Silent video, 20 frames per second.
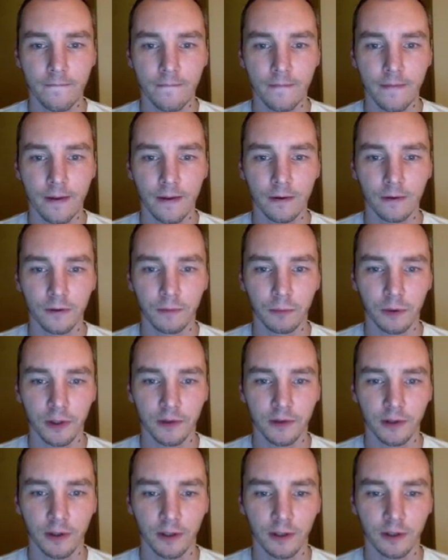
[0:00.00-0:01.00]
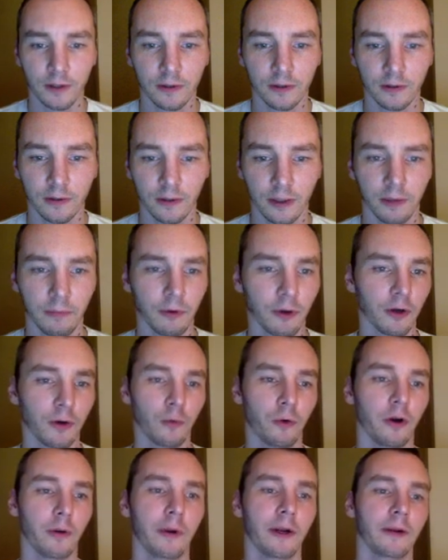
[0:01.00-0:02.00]
That looks pretty circular. I'm not going to
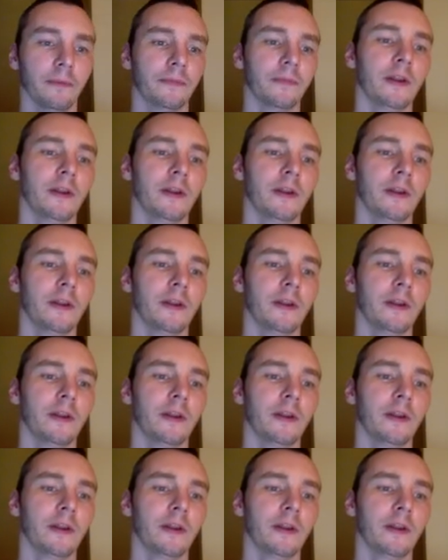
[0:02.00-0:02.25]
worry about it.